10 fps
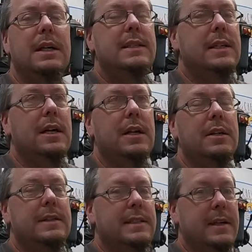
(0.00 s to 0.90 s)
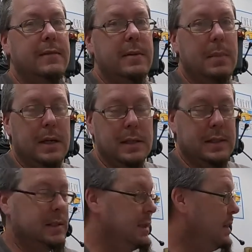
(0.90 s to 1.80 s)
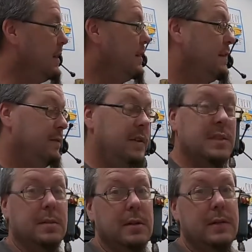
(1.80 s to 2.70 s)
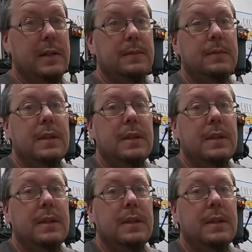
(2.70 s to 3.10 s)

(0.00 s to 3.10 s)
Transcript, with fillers: is 170 bucks. Fits perfect.